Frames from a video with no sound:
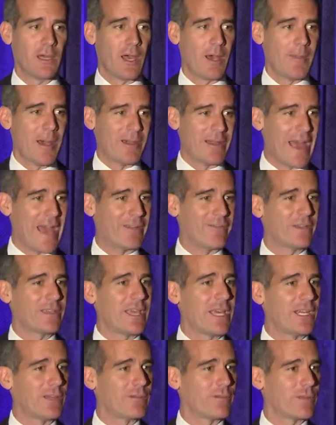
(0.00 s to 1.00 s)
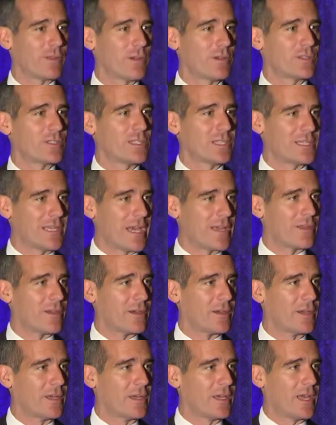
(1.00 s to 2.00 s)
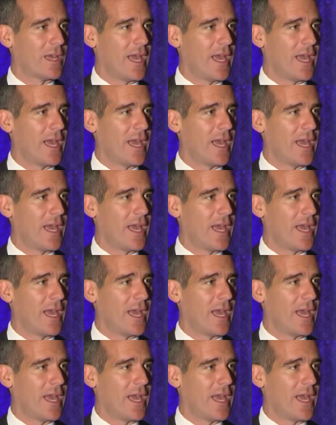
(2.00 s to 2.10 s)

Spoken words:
about advocating for those together